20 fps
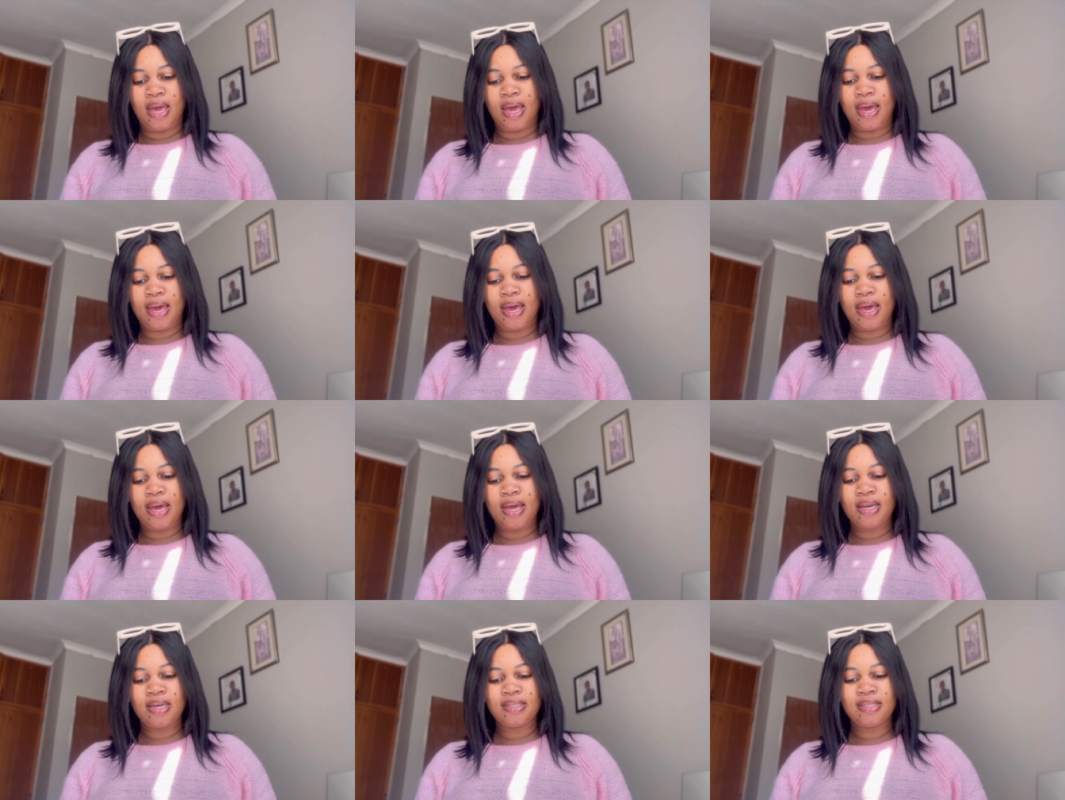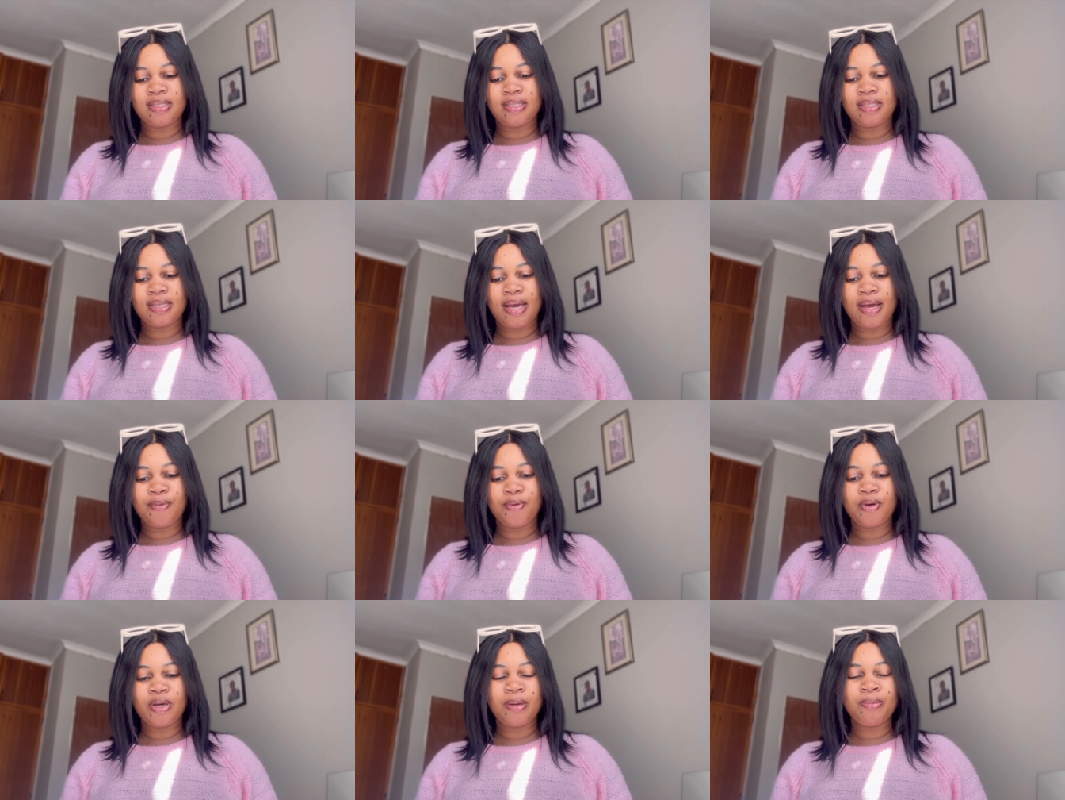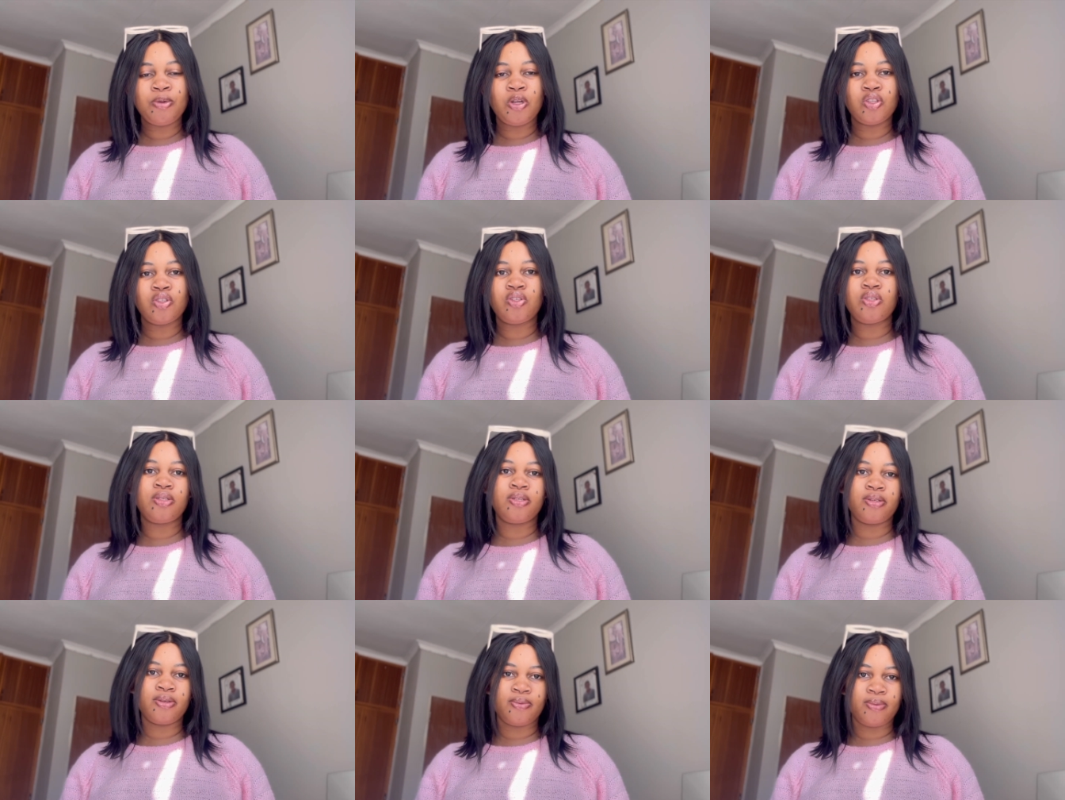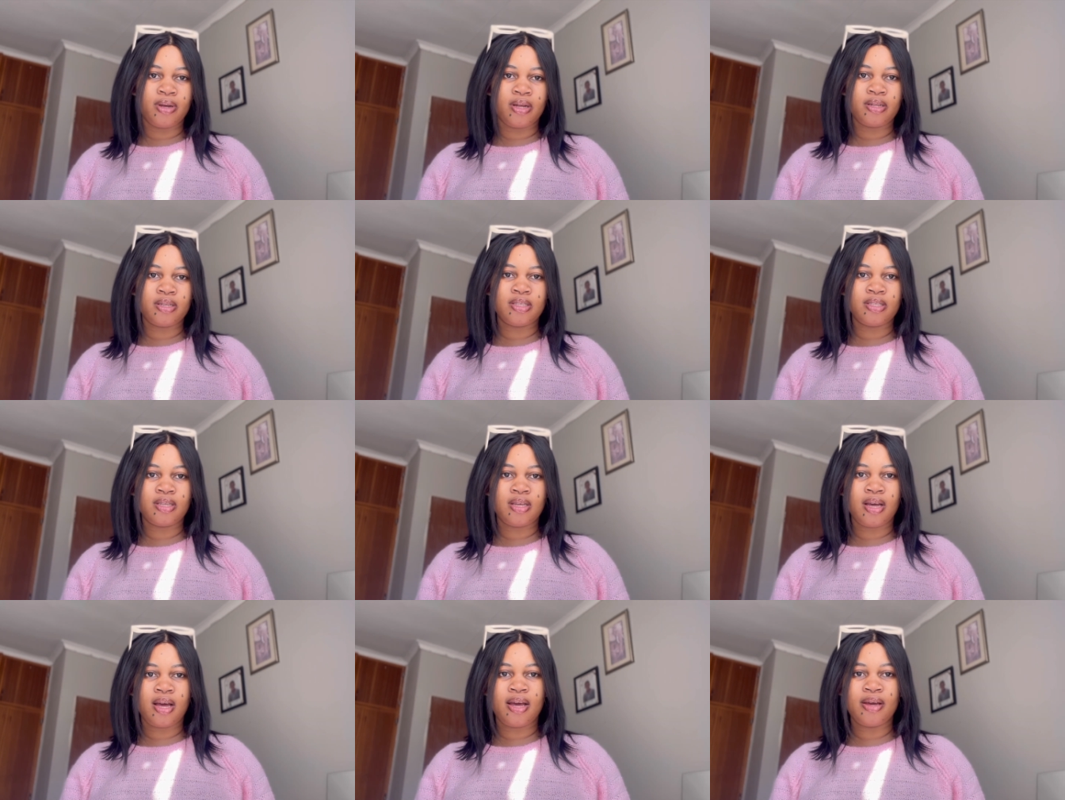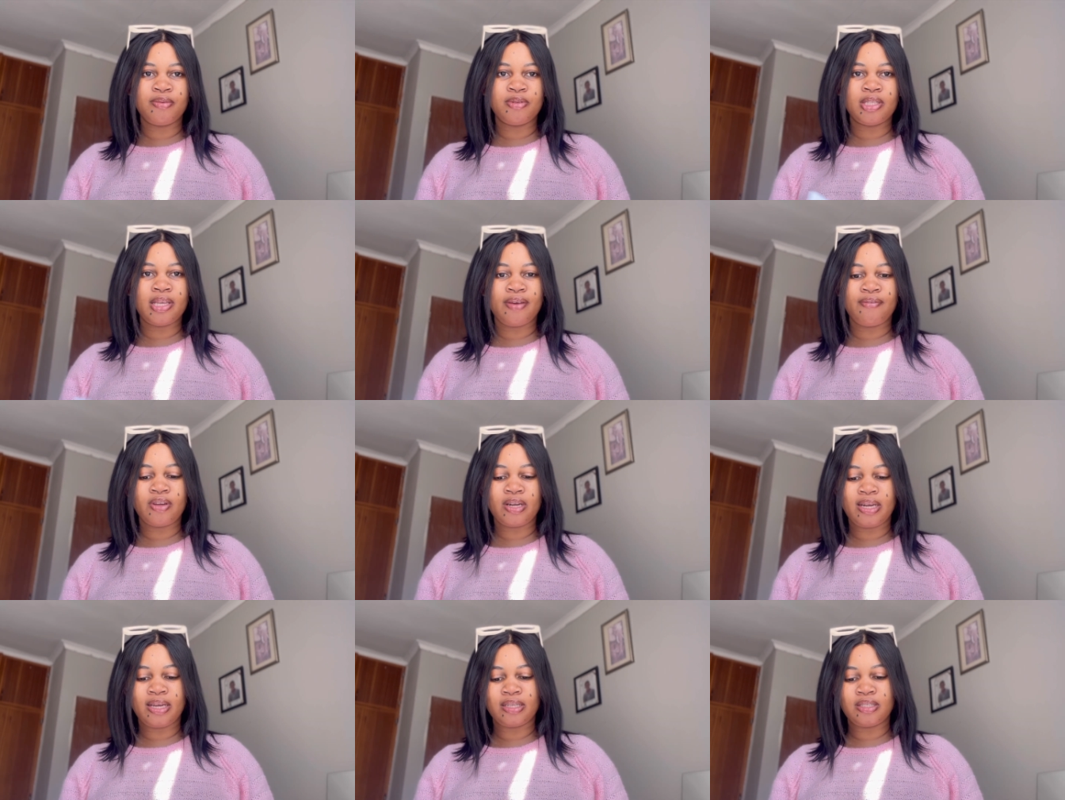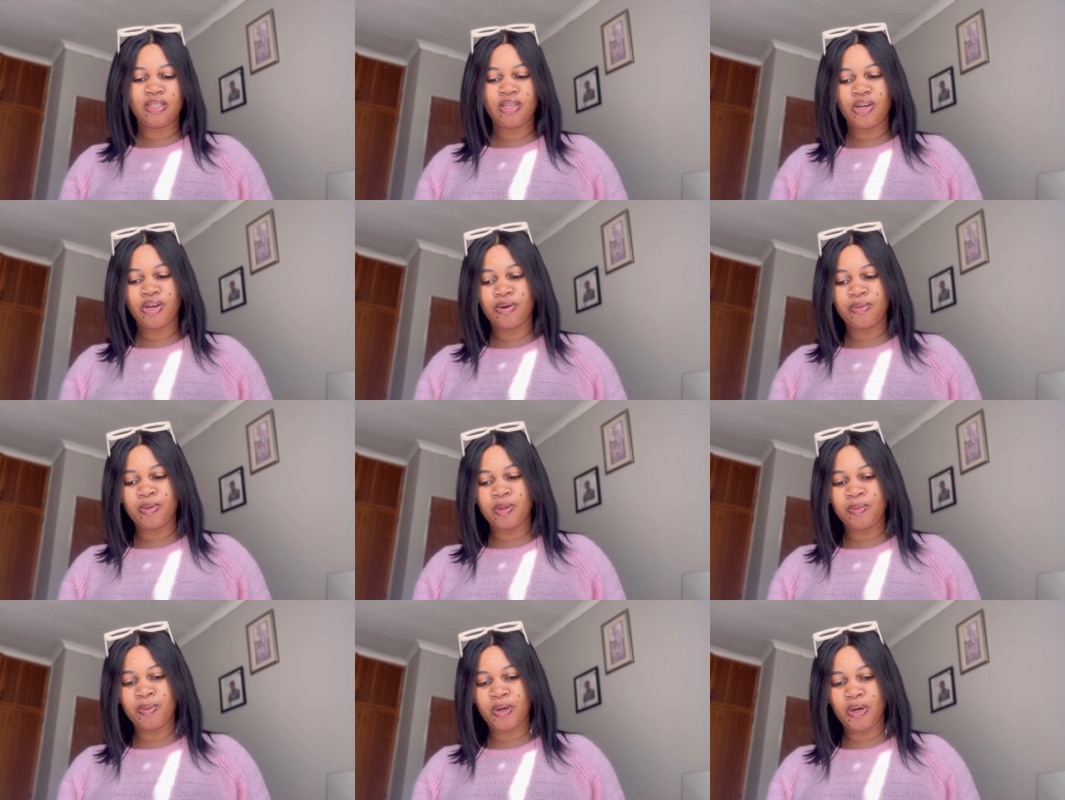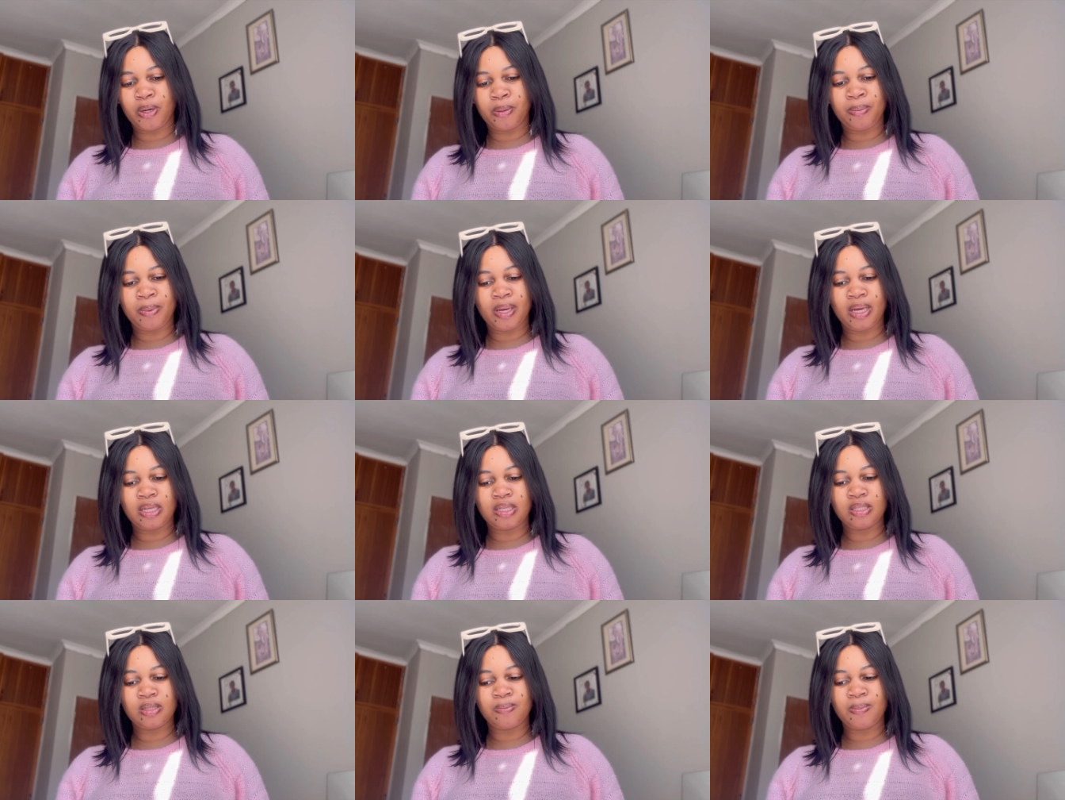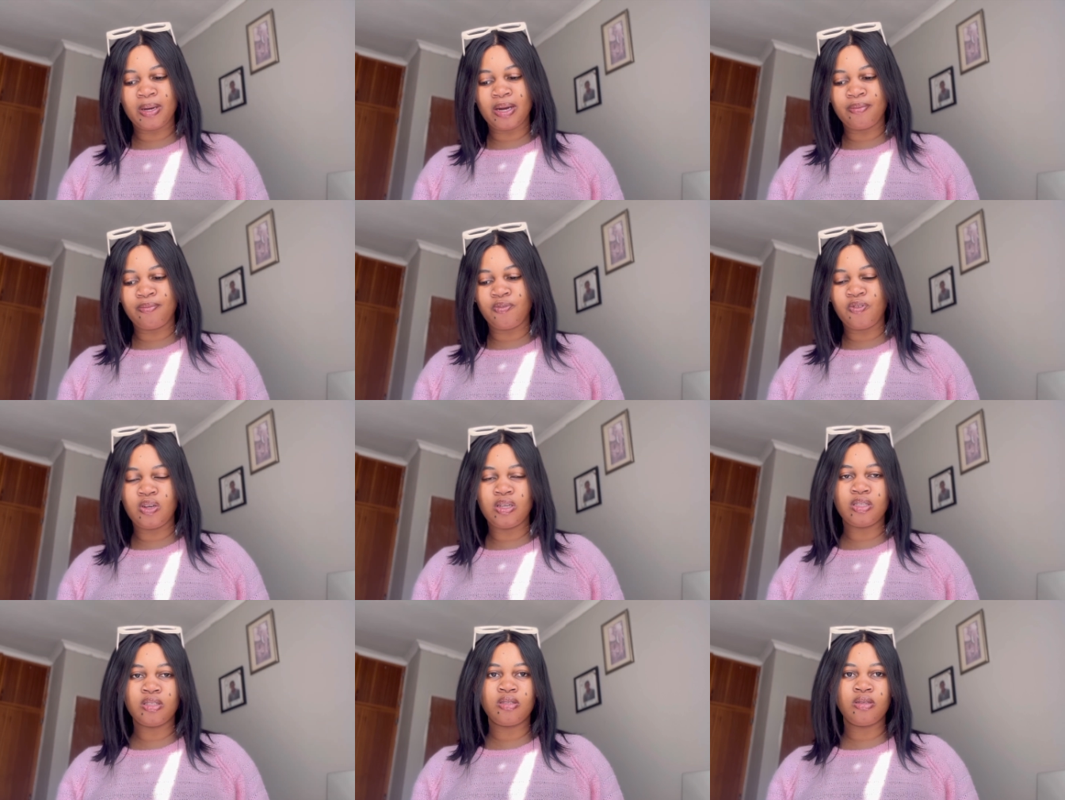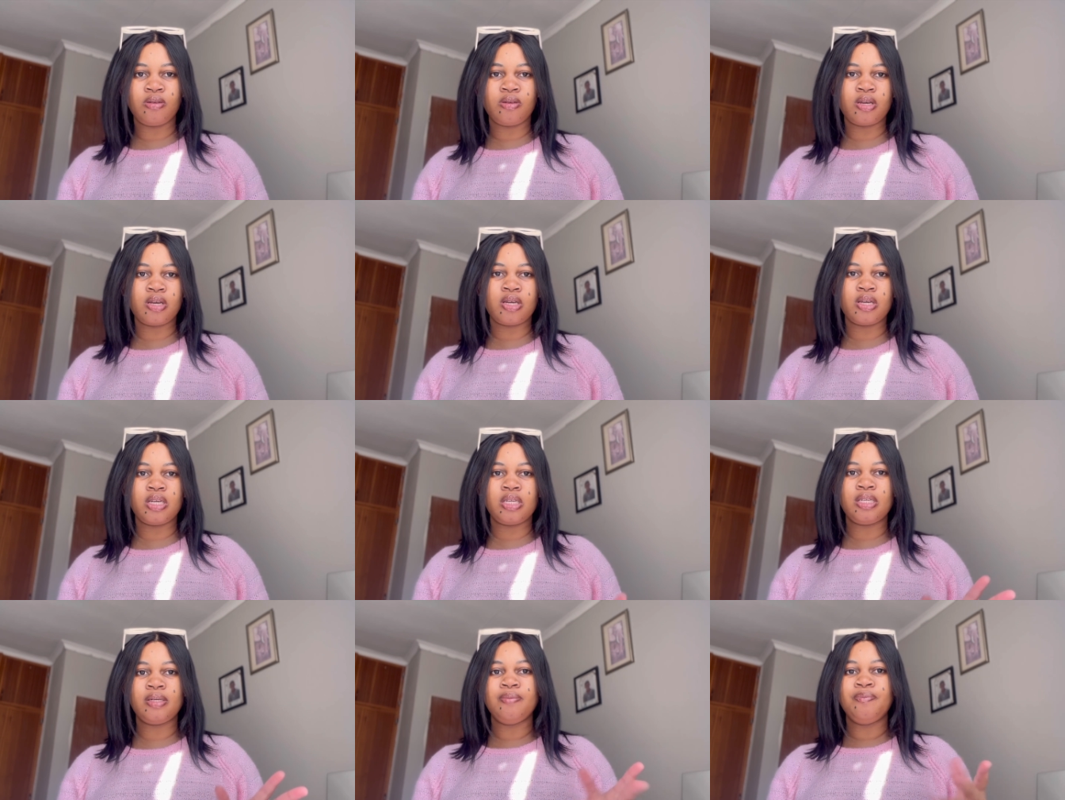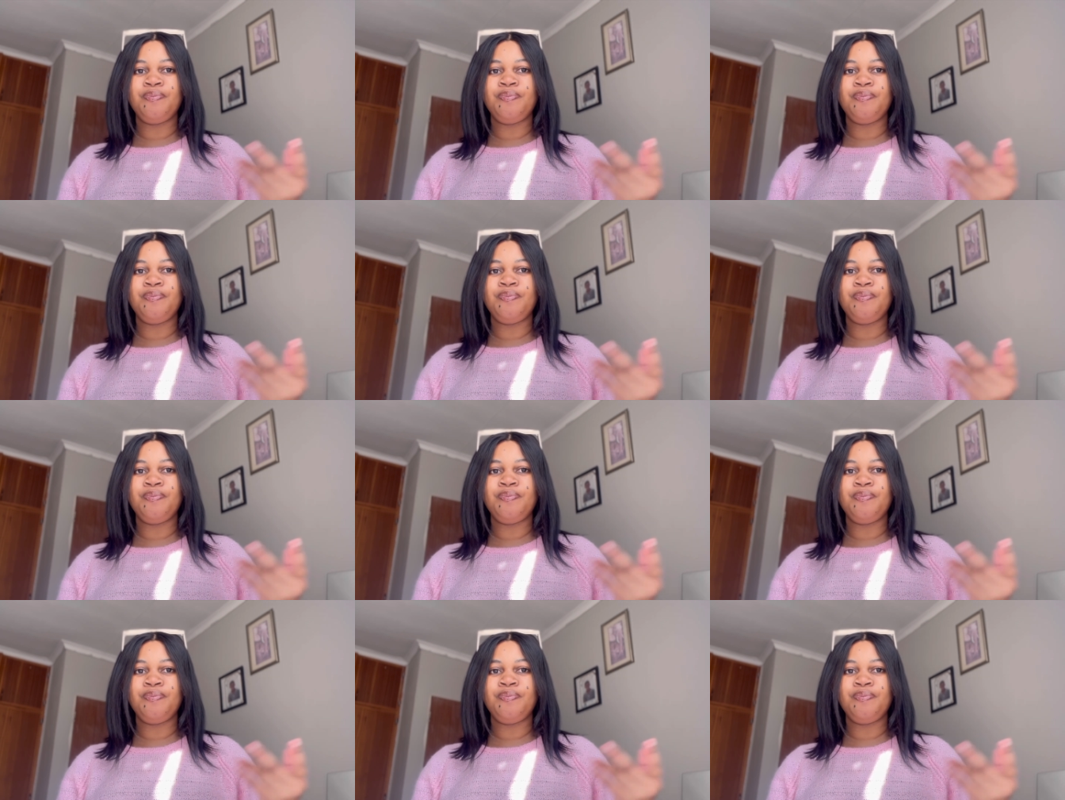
And I woke up not so well because I was having like terrible period pains, but I'm feeling so good.